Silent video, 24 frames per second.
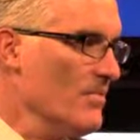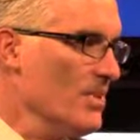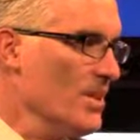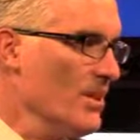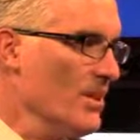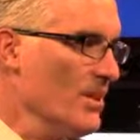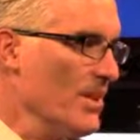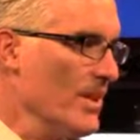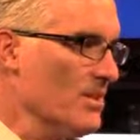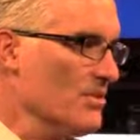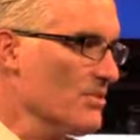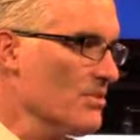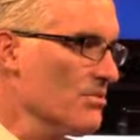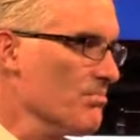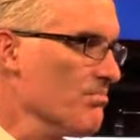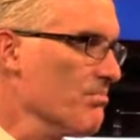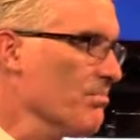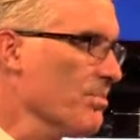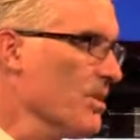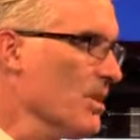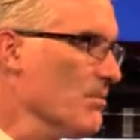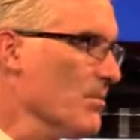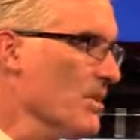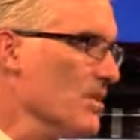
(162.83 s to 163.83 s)
you know, that's
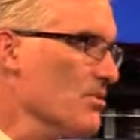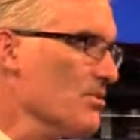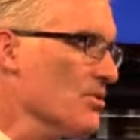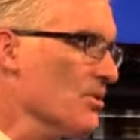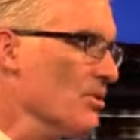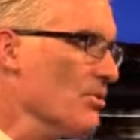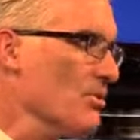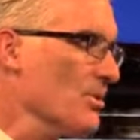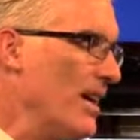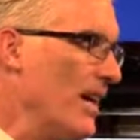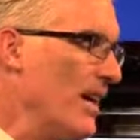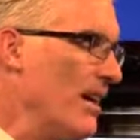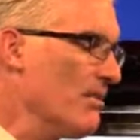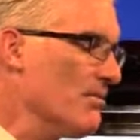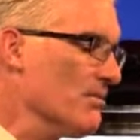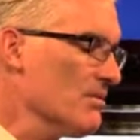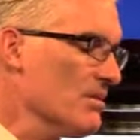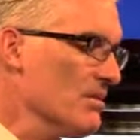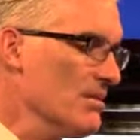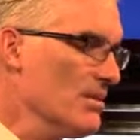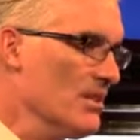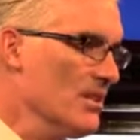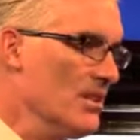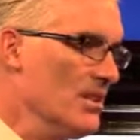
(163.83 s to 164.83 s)
pretty much sold out.
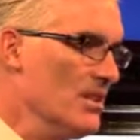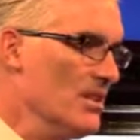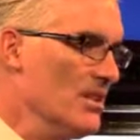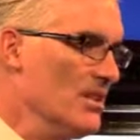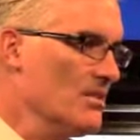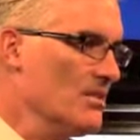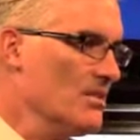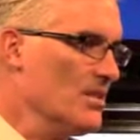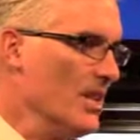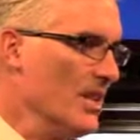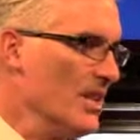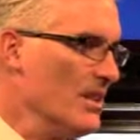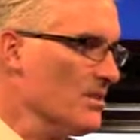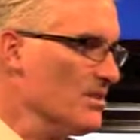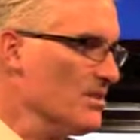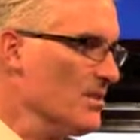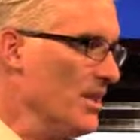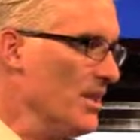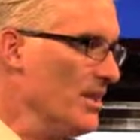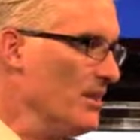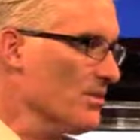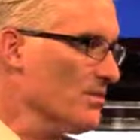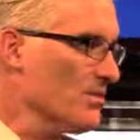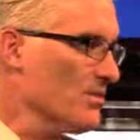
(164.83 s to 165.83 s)
Ticket
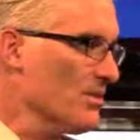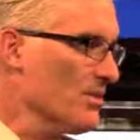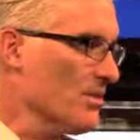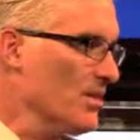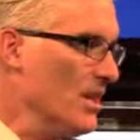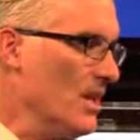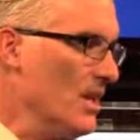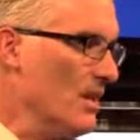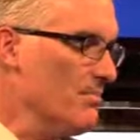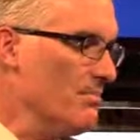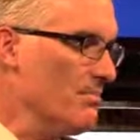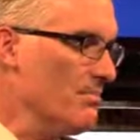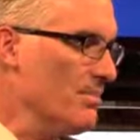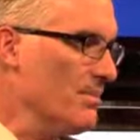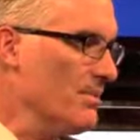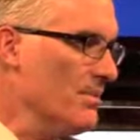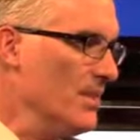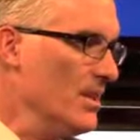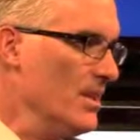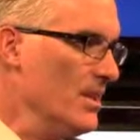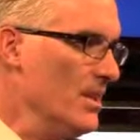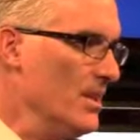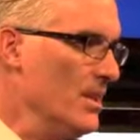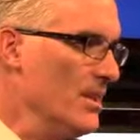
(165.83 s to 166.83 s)
sales are up.
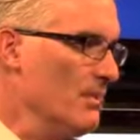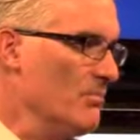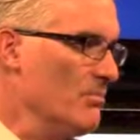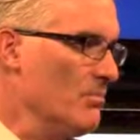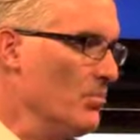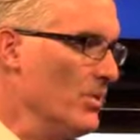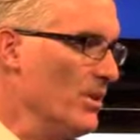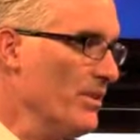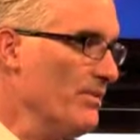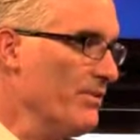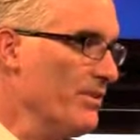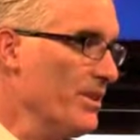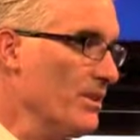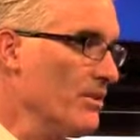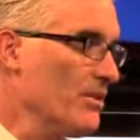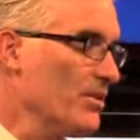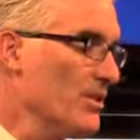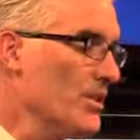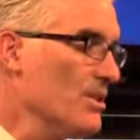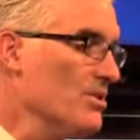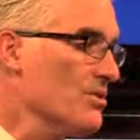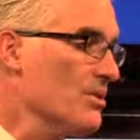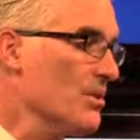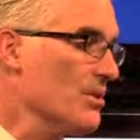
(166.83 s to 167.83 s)
We've
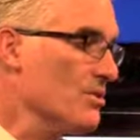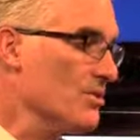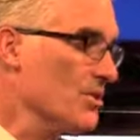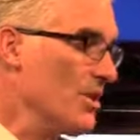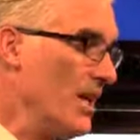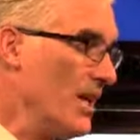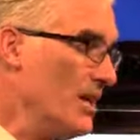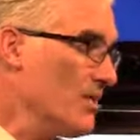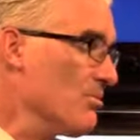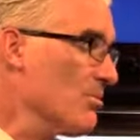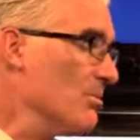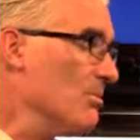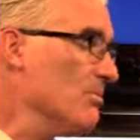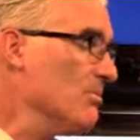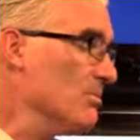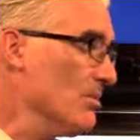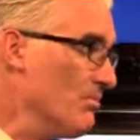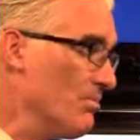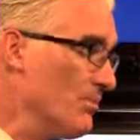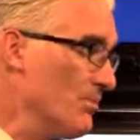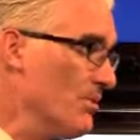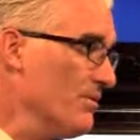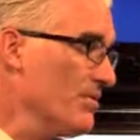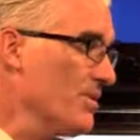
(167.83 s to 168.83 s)
increased our schedule,
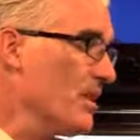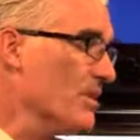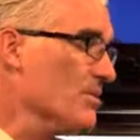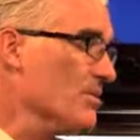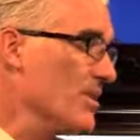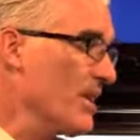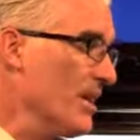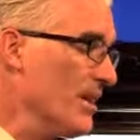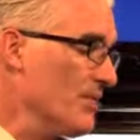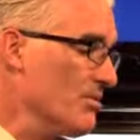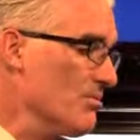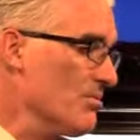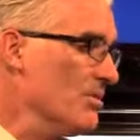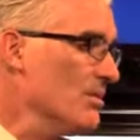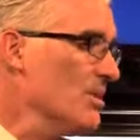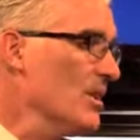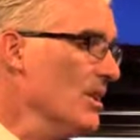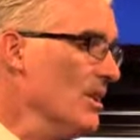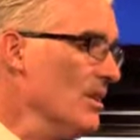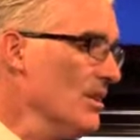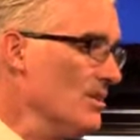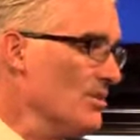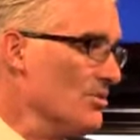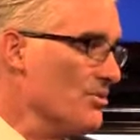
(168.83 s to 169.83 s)
improved our schedule.
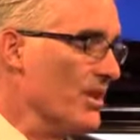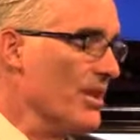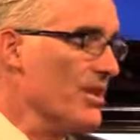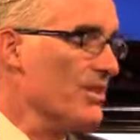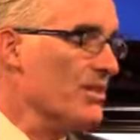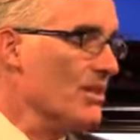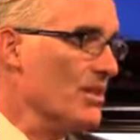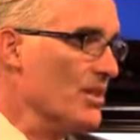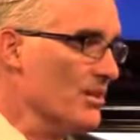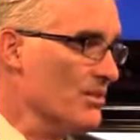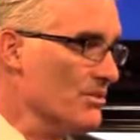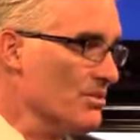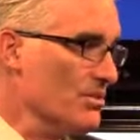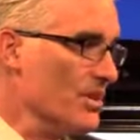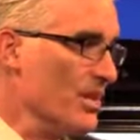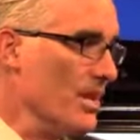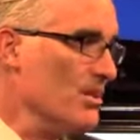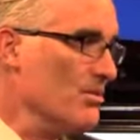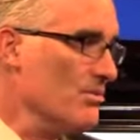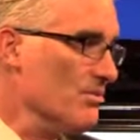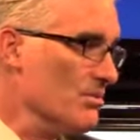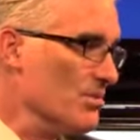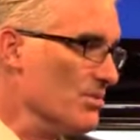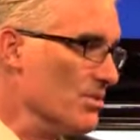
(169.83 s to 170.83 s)
Strength of
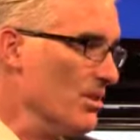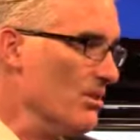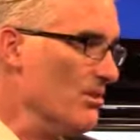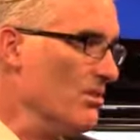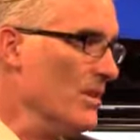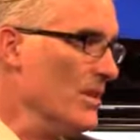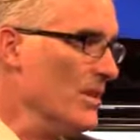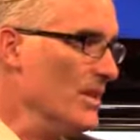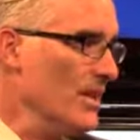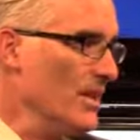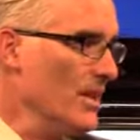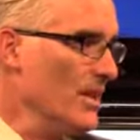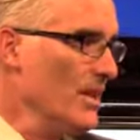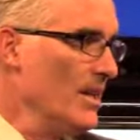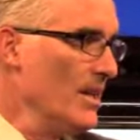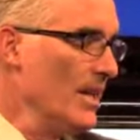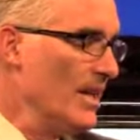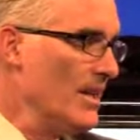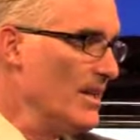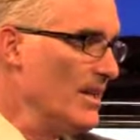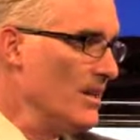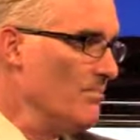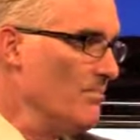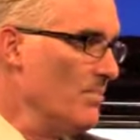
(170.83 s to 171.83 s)
schedule, so
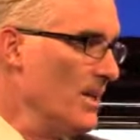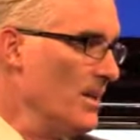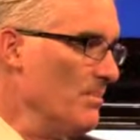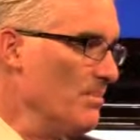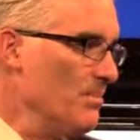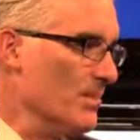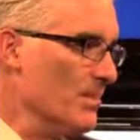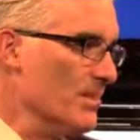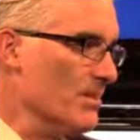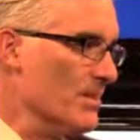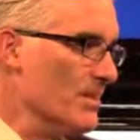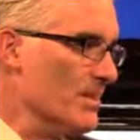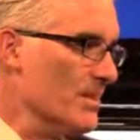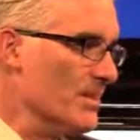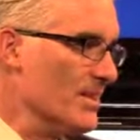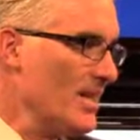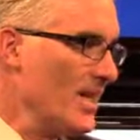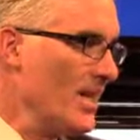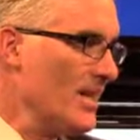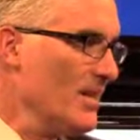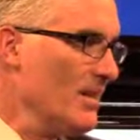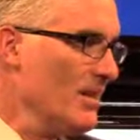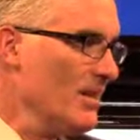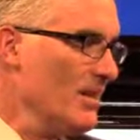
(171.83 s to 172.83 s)
I think people are
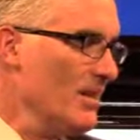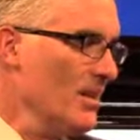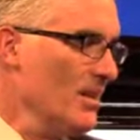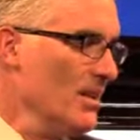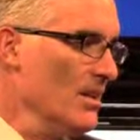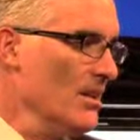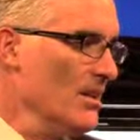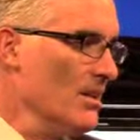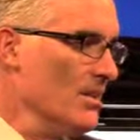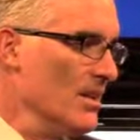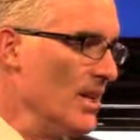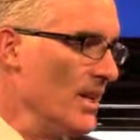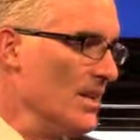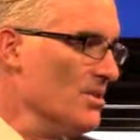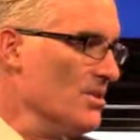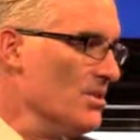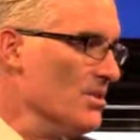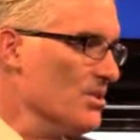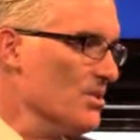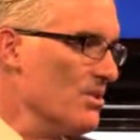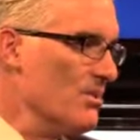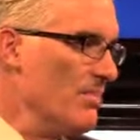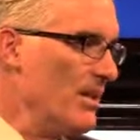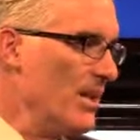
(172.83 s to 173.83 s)
excited, not
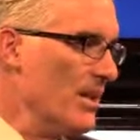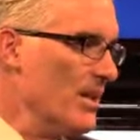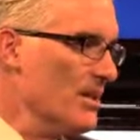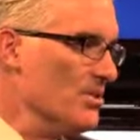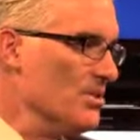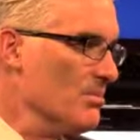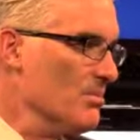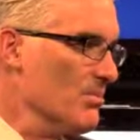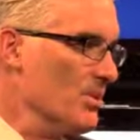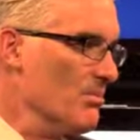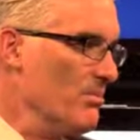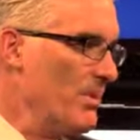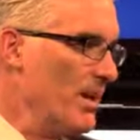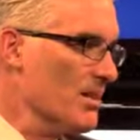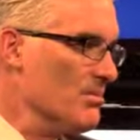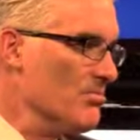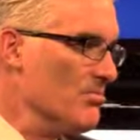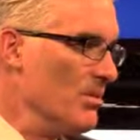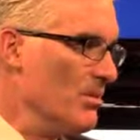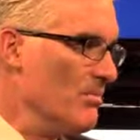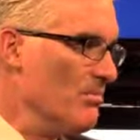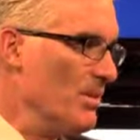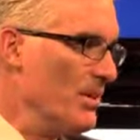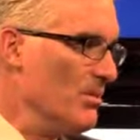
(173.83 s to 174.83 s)
just about SMU
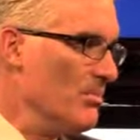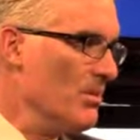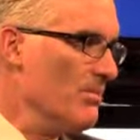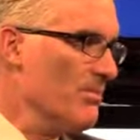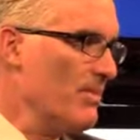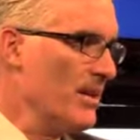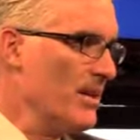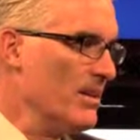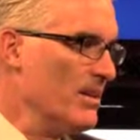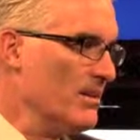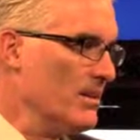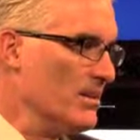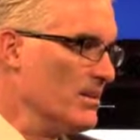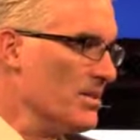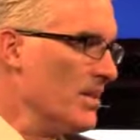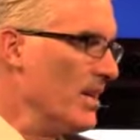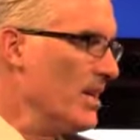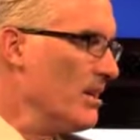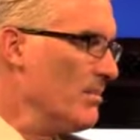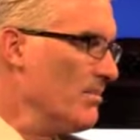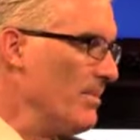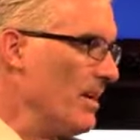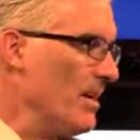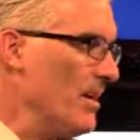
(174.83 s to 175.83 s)
basketball, people are
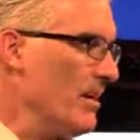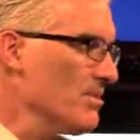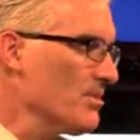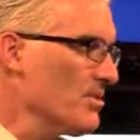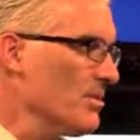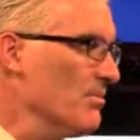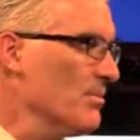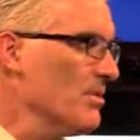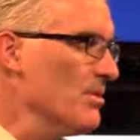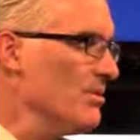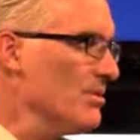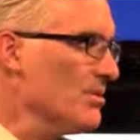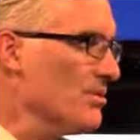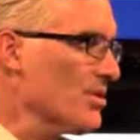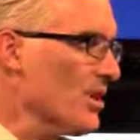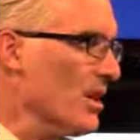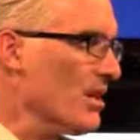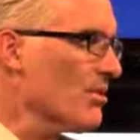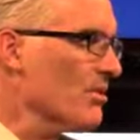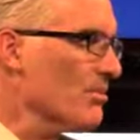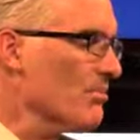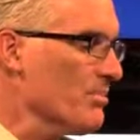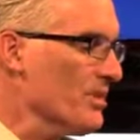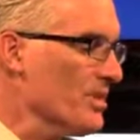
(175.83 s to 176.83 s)
excited about SMU in
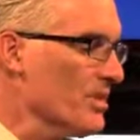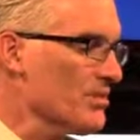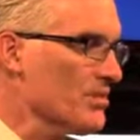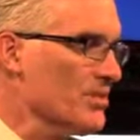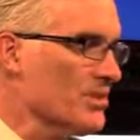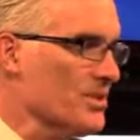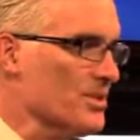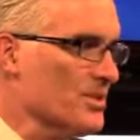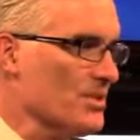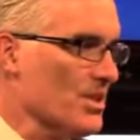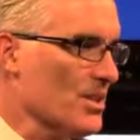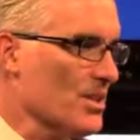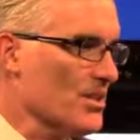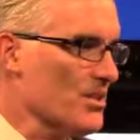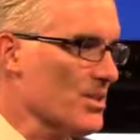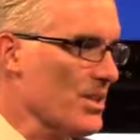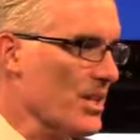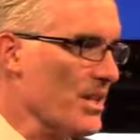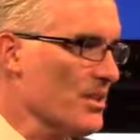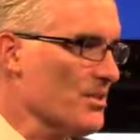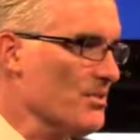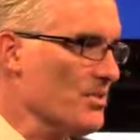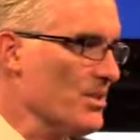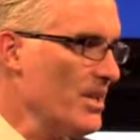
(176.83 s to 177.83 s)
general because of the
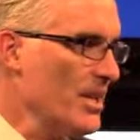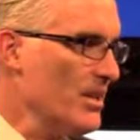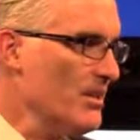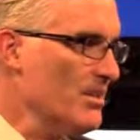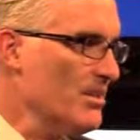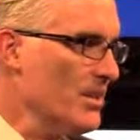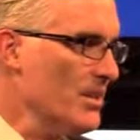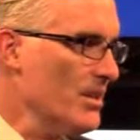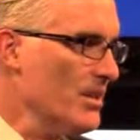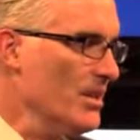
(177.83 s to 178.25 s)
success that